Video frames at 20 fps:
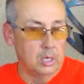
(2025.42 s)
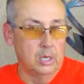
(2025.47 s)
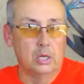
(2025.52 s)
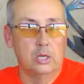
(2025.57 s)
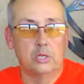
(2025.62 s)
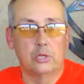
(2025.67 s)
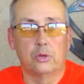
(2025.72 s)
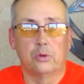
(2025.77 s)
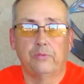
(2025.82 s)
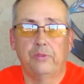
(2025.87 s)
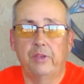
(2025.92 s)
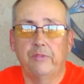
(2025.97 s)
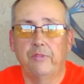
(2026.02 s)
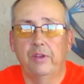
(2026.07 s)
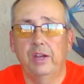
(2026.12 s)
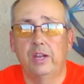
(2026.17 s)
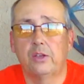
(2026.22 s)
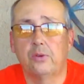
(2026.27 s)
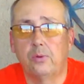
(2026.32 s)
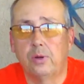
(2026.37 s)
So if you have
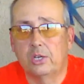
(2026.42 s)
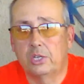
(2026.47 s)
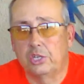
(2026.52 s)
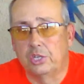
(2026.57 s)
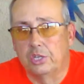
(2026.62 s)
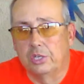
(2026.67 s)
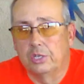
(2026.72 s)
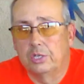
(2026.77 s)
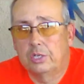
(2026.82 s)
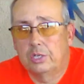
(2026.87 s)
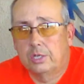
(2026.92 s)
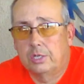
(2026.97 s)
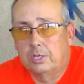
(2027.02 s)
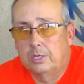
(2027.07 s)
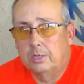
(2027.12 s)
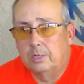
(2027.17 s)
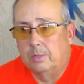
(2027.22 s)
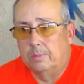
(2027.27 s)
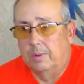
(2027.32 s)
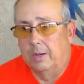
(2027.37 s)
any questions
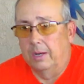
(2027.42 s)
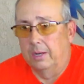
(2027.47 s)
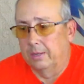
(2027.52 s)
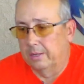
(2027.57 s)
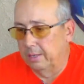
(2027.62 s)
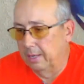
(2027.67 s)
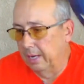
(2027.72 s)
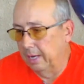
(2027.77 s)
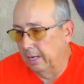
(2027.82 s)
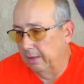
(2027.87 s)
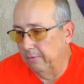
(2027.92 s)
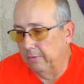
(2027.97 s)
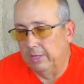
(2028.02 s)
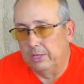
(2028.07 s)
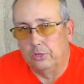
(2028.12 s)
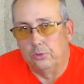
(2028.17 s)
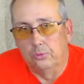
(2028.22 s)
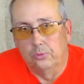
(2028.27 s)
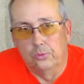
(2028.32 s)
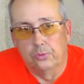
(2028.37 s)
about any of
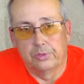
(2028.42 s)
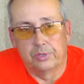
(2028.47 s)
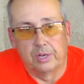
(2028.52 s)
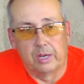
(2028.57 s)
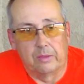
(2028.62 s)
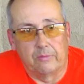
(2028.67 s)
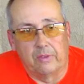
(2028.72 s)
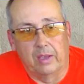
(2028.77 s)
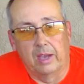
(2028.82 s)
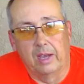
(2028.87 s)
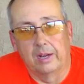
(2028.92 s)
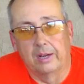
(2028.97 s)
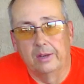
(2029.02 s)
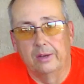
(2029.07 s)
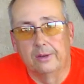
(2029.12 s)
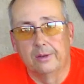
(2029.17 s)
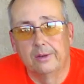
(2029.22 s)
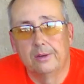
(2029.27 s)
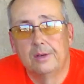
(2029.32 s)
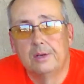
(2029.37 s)
these tools that I've got
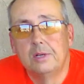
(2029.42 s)
here,